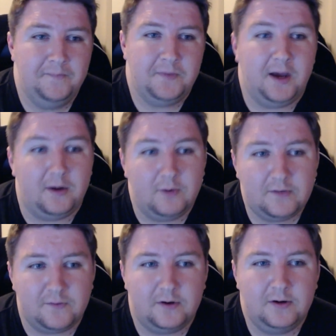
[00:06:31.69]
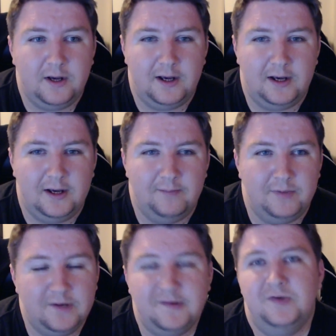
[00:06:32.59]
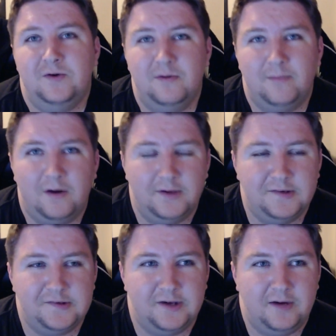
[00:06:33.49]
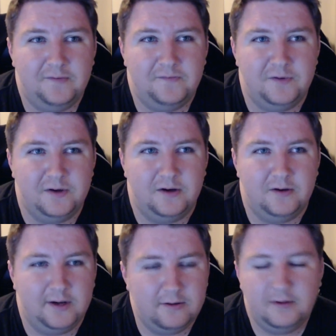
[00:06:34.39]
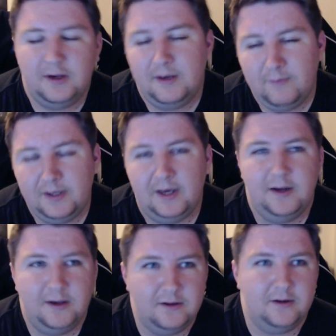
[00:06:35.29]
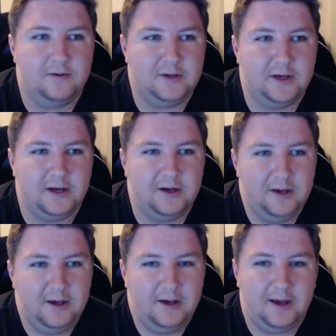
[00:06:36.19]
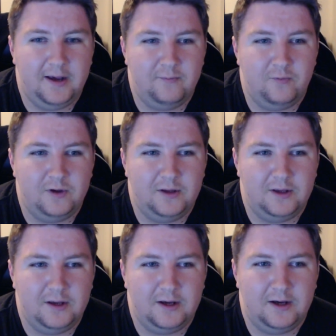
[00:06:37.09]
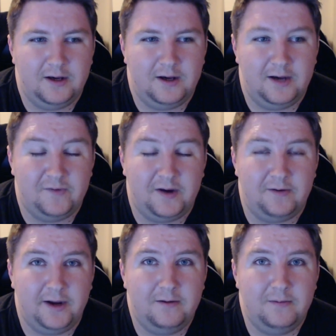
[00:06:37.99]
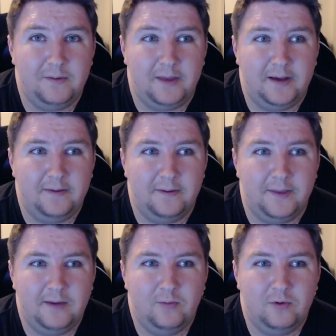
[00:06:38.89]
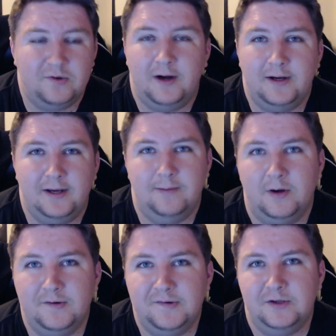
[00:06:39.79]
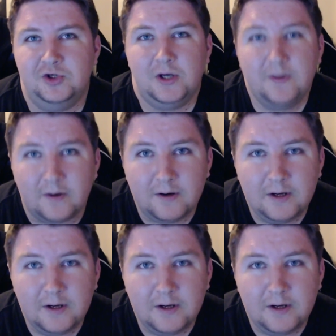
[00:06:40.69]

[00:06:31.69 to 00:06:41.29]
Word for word: However, uh, because I told them all this stuff, you know, they're like, okay, we get it, you know, we get it. And we, uh, I found out that they were talking amongst each other